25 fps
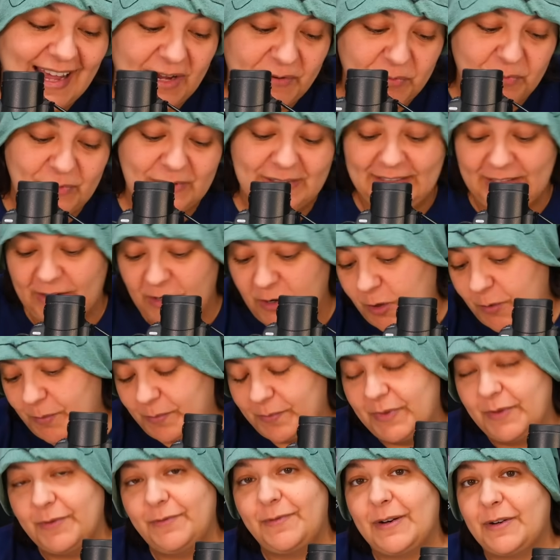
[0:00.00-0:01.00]
I really
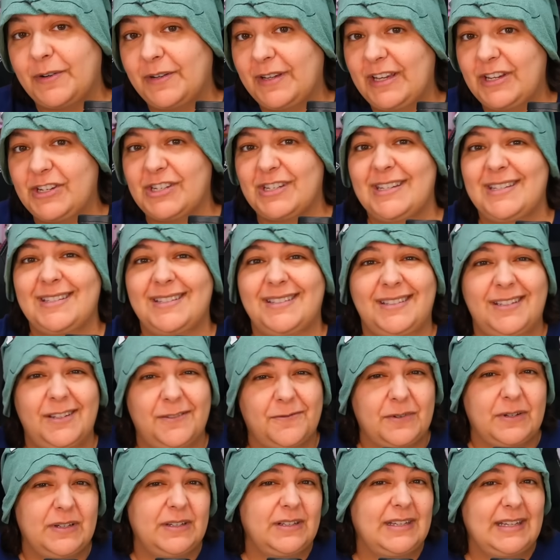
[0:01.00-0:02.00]
hope the variation is
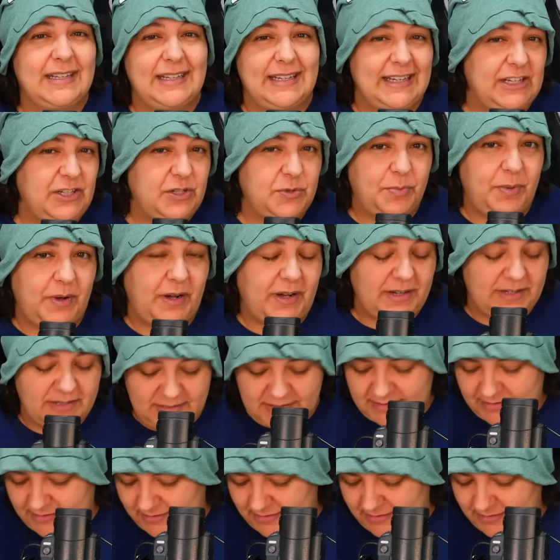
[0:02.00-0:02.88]
different in each box.